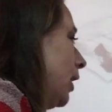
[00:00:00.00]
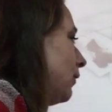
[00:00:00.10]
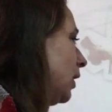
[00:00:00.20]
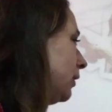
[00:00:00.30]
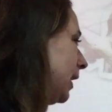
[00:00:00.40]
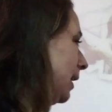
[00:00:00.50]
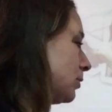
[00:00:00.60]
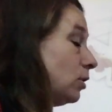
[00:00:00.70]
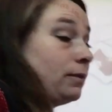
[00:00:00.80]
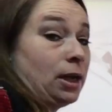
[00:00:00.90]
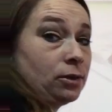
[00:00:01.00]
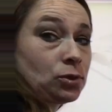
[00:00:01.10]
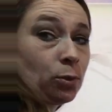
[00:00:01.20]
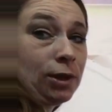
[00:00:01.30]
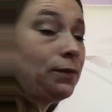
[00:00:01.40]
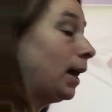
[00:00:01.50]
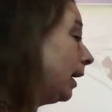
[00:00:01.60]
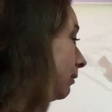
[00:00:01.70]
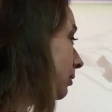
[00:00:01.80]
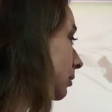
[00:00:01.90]
we got the absolute value of
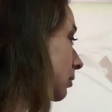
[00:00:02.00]
25